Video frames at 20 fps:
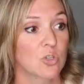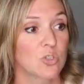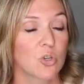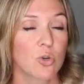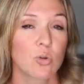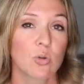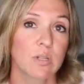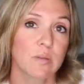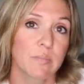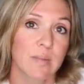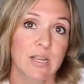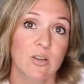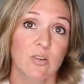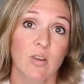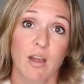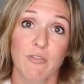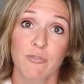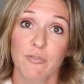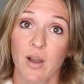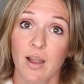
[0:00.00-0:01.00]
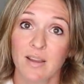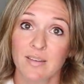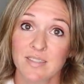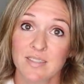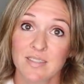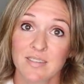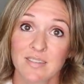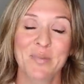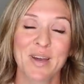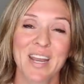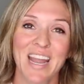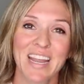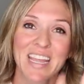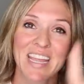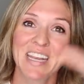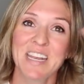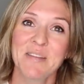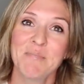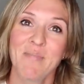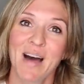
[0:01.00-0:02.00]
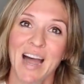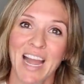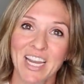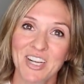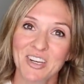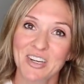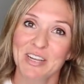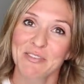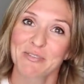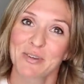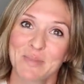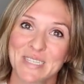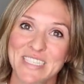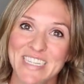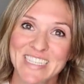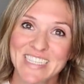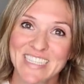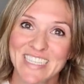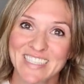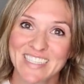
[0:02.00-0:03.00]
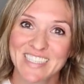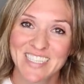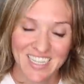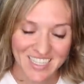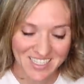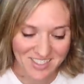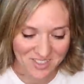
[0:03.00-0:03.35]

Tulle and me are not friends, but I can admire it from a distance.